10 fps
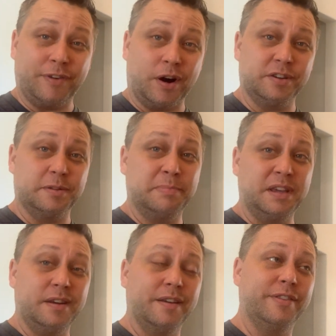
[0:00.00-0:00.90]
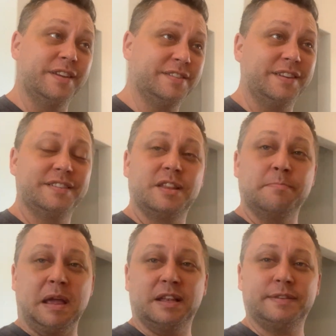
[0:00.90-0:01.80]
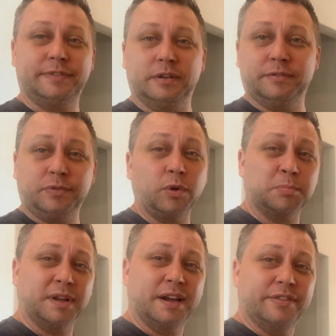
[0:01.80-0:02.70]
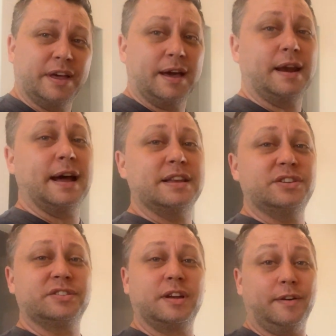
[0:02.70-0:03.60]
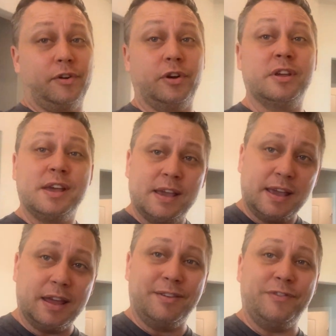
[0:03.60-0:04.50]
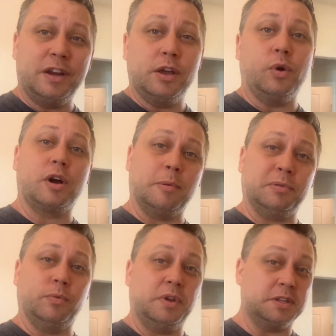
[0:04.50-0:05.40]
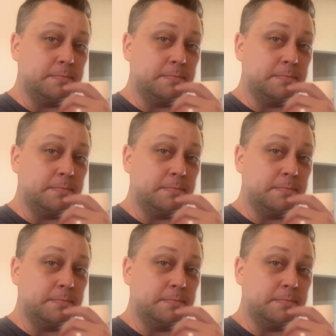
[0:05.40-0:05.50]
of hard to beat, this is the Mansfield floor plan that I just covered in a video a couple of weeks